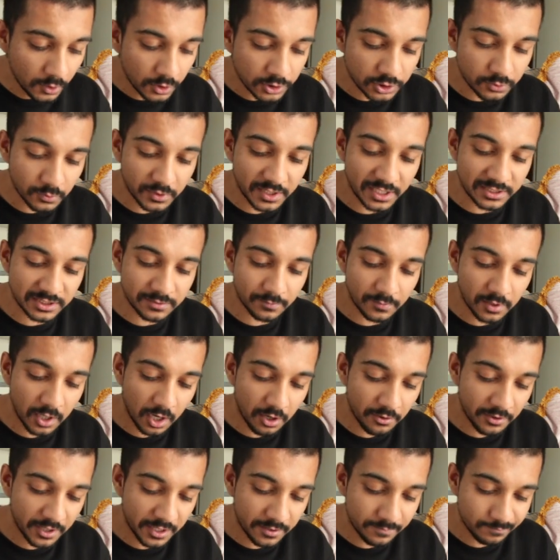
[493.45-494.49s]
So we'll get some
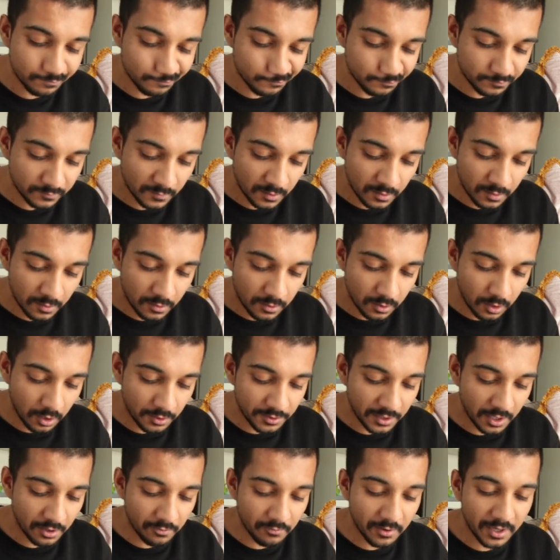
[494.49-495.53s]
curry
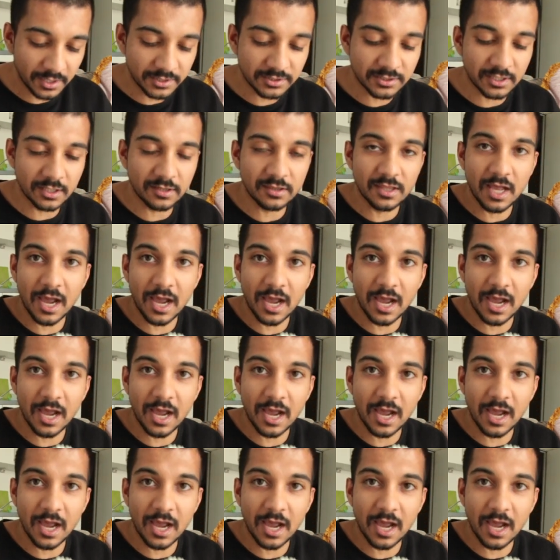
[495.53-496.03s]
on that rice like